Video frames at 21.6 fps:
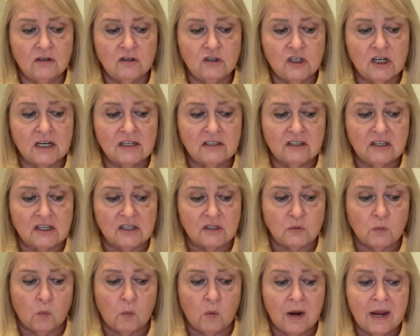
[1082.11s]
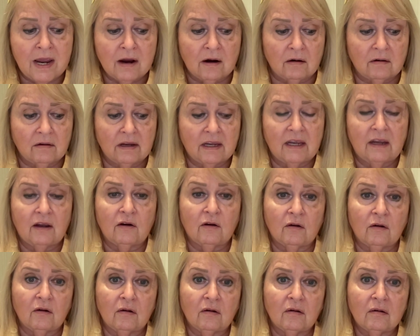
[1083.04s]
Just as we are
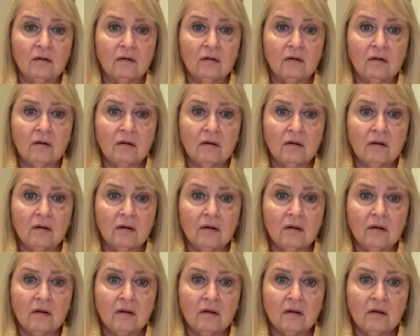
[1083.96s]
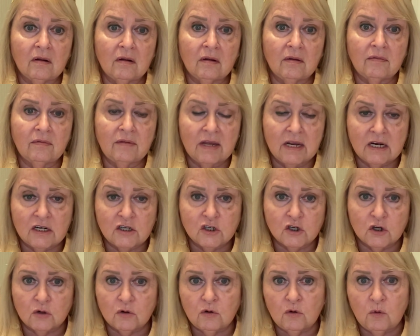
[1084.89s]
here, the
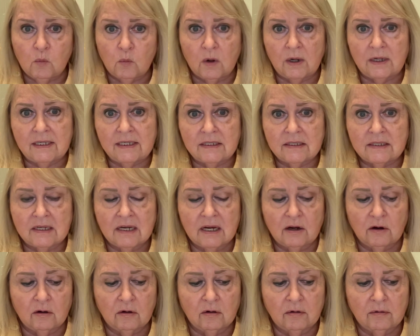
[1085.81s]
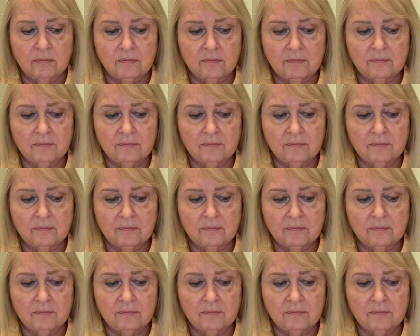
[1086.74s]
Eternal One is here.